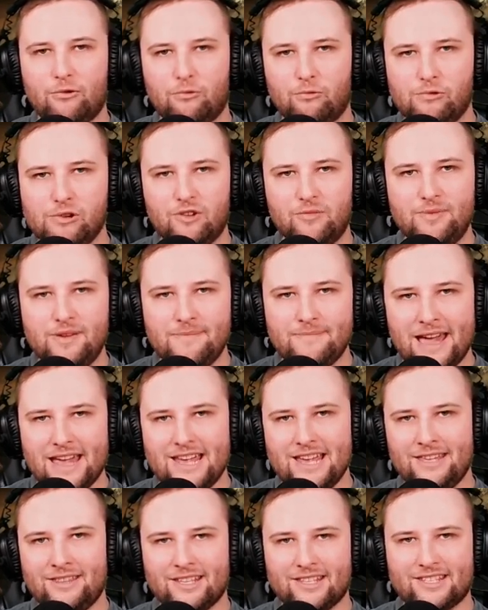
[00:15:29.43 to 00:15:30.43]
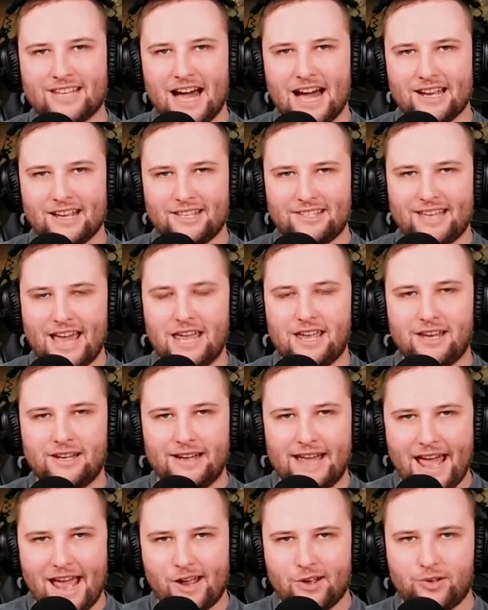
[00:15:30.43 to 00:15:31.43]
will be making the target take
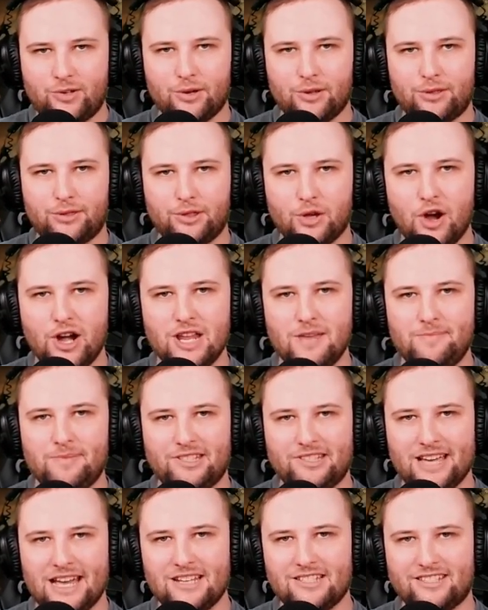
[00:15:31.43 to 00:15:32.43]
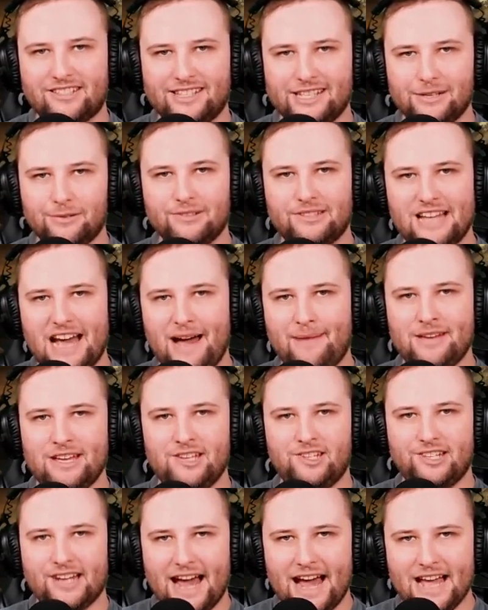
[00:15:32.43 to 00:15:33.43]
an extra 30% skill
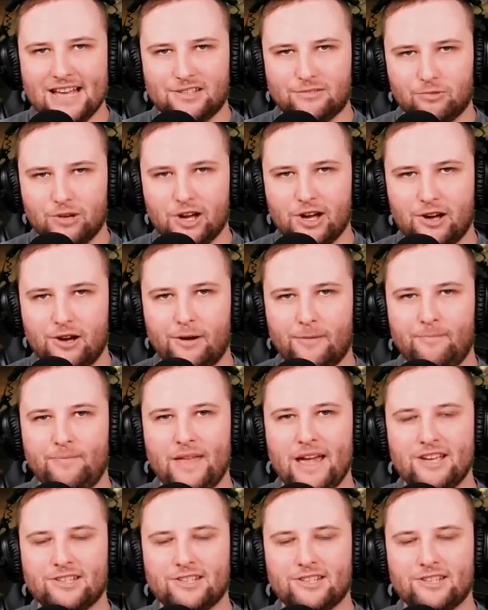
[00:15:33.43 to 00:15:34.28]
damage as well.